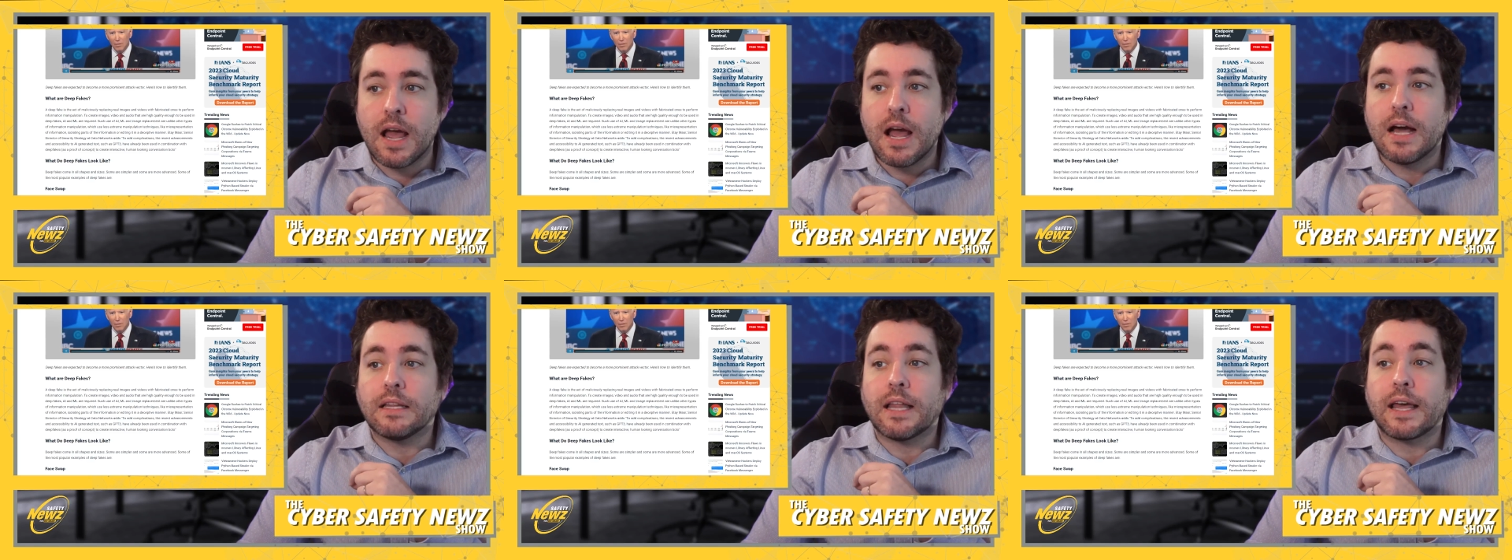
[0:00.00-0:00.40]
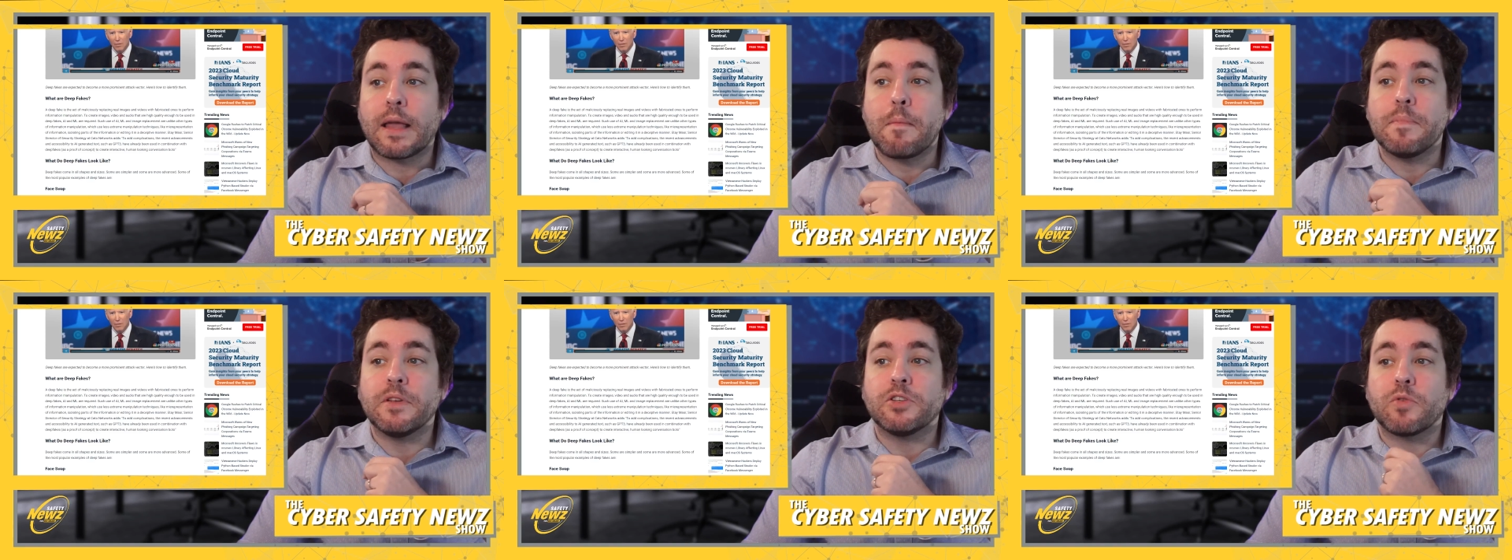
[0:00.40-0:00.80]

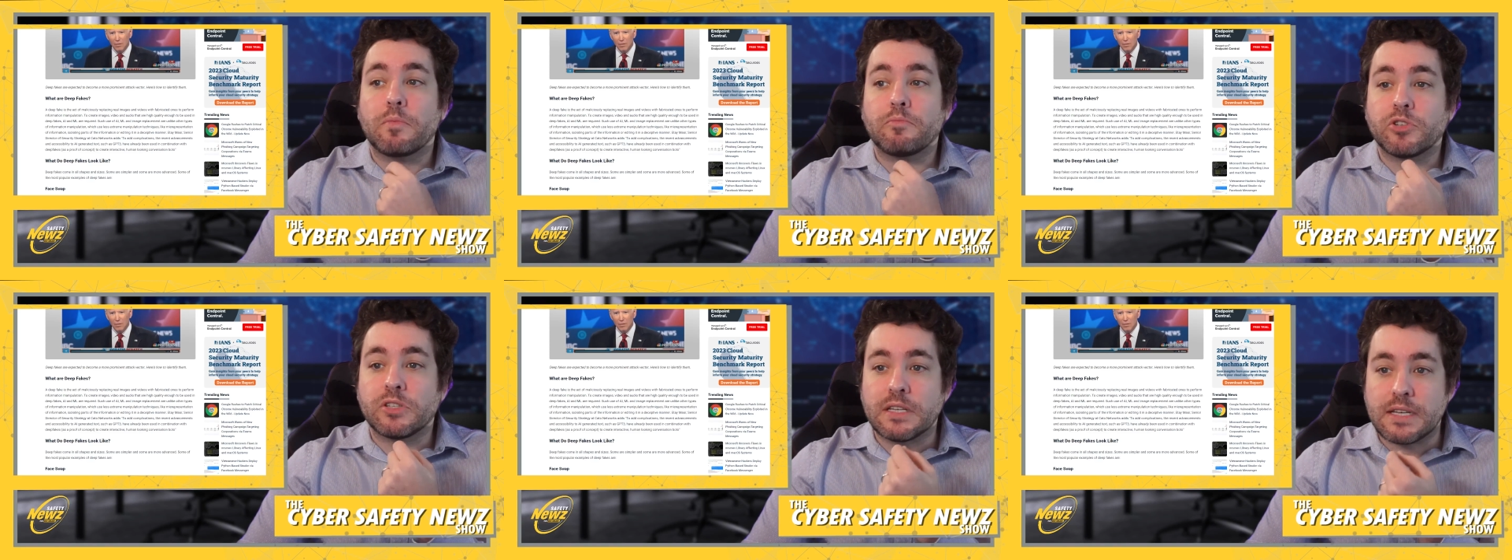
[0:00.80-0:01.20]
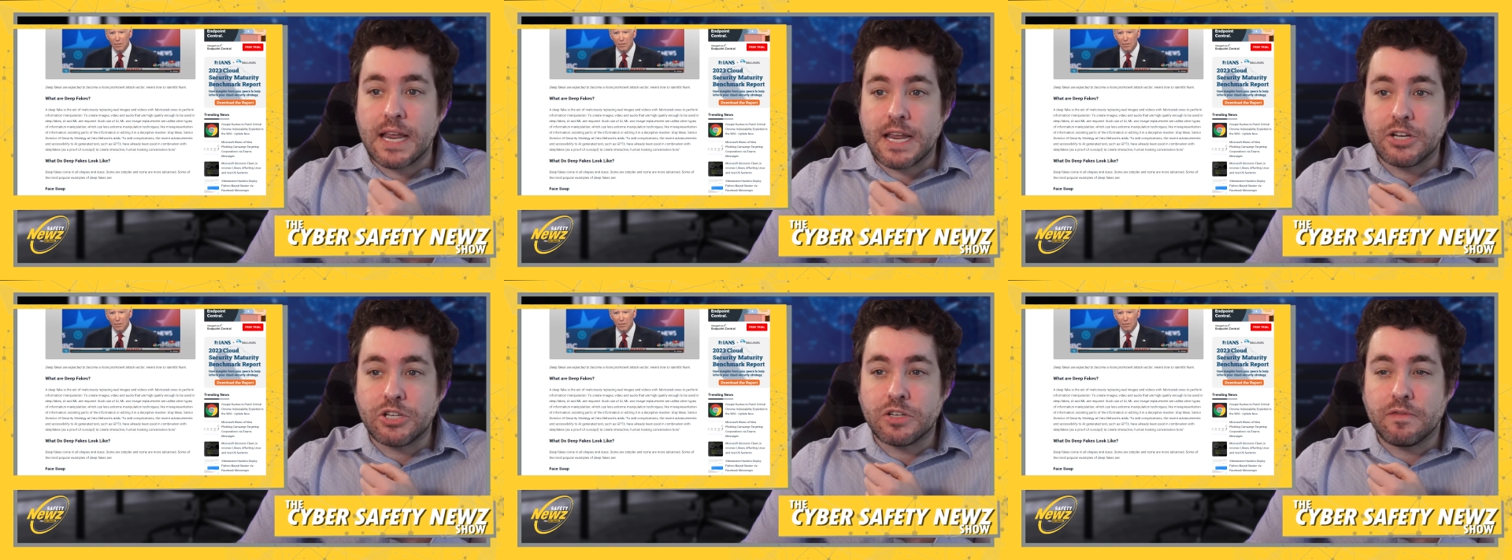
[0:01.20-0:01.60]
like
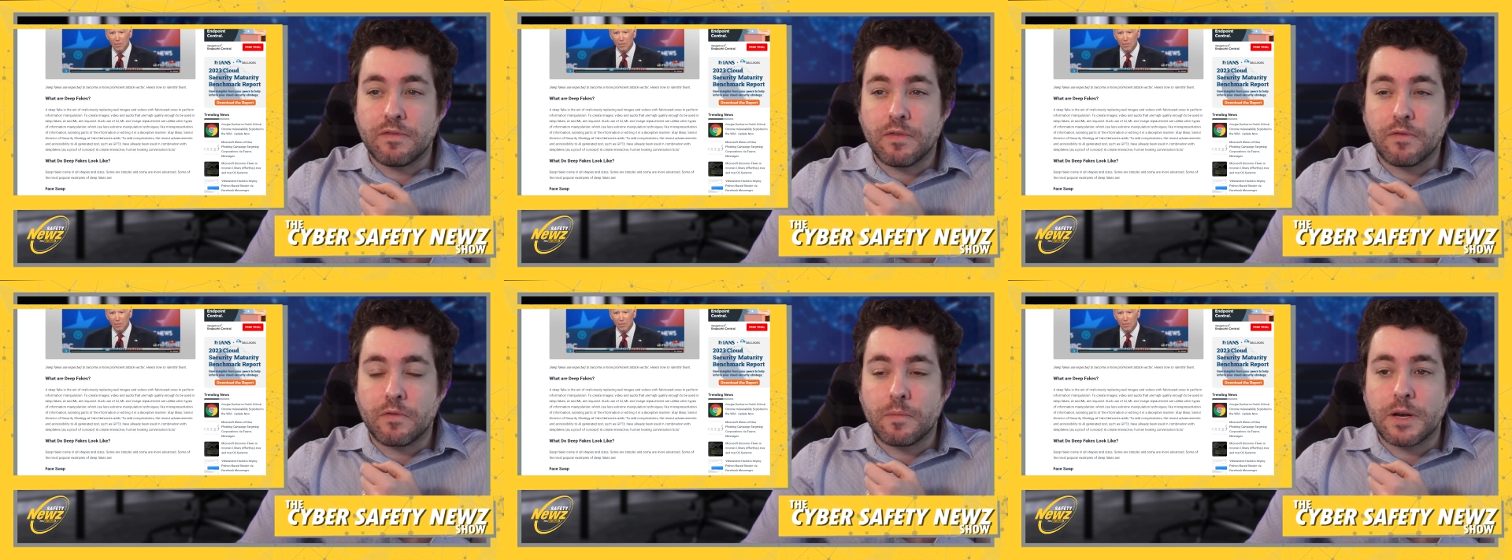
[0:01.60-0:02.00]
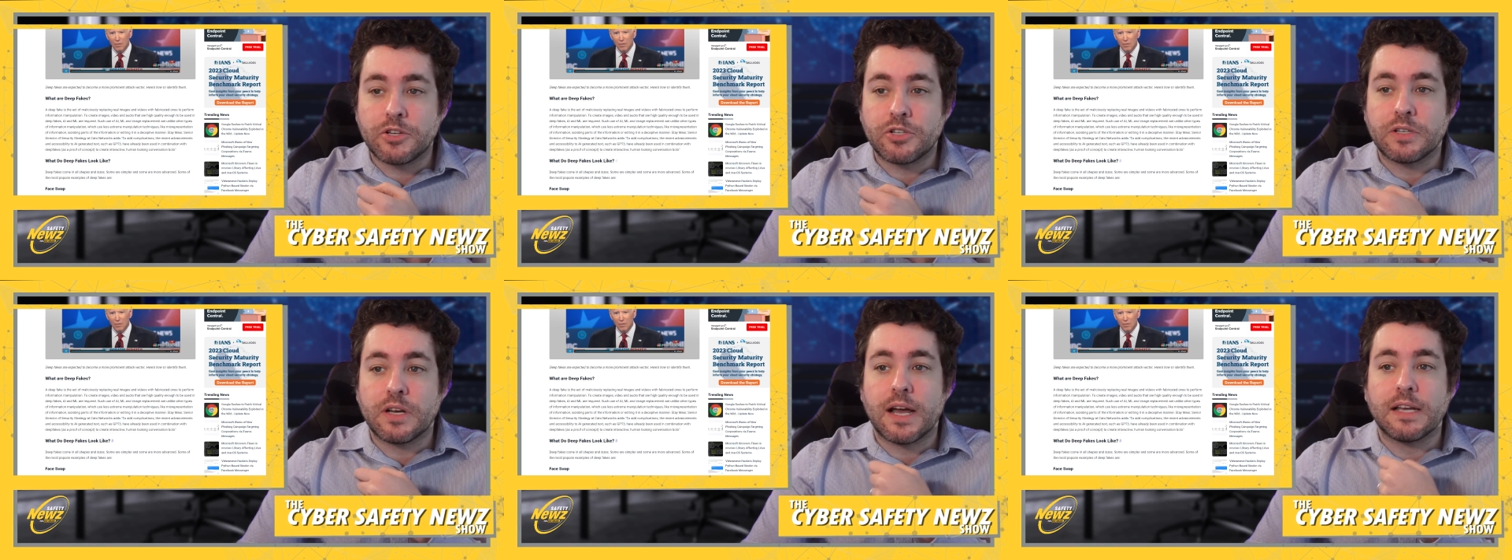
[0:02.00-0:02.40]
misrepresentation of
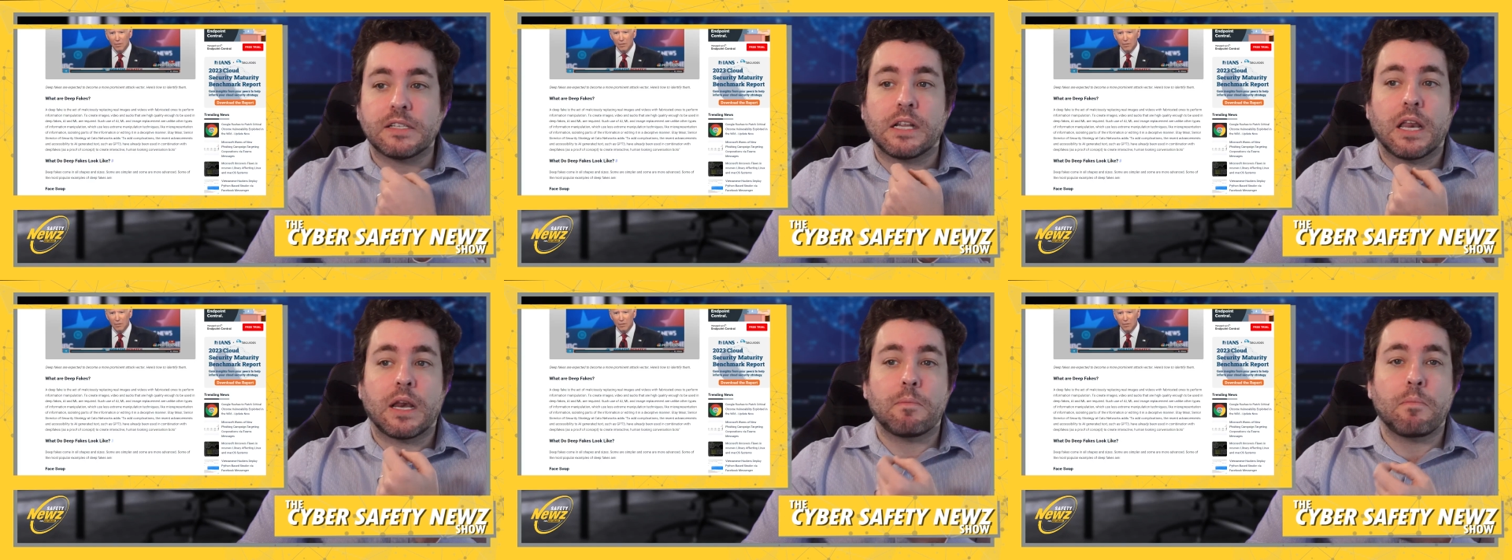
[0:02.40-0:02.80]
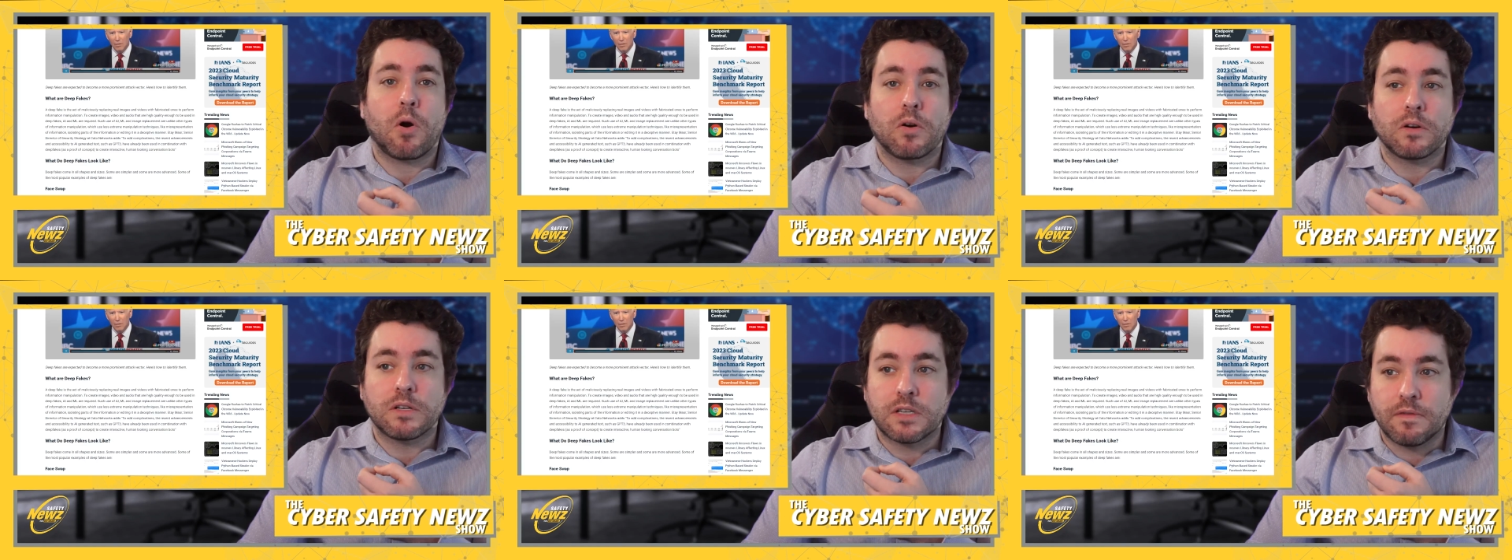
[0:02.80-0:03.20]
information, isolating
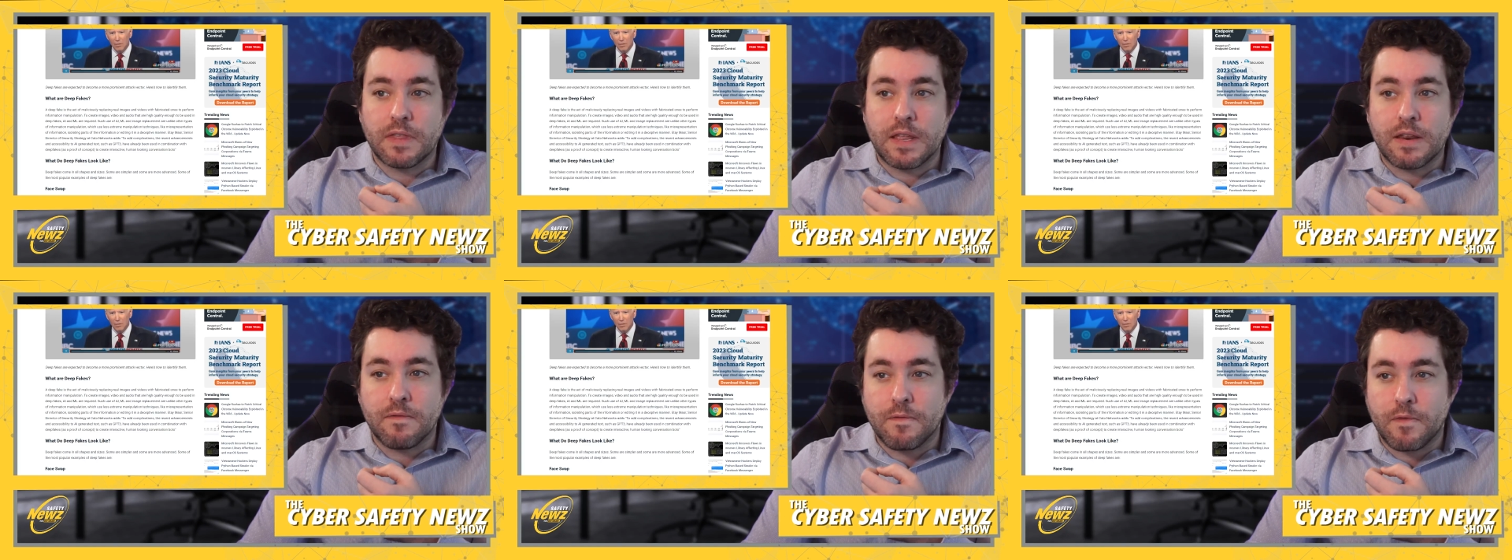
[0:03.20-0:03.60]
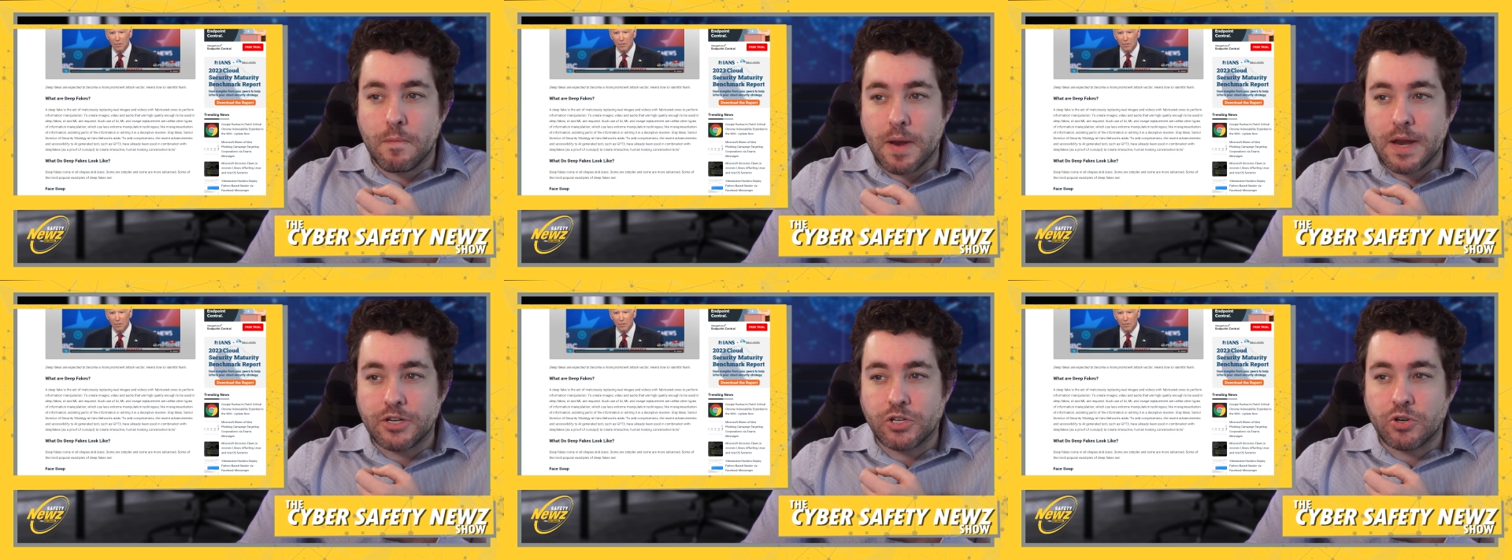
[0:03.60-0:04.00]
parts of the
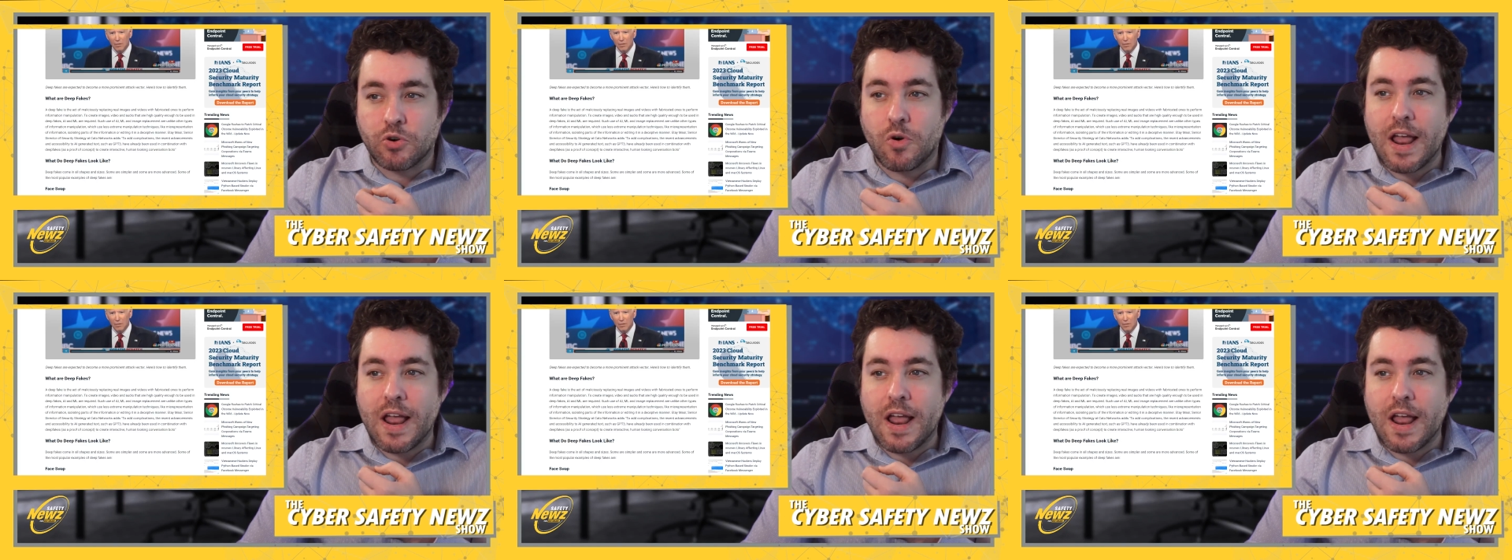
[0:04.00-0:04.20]
information,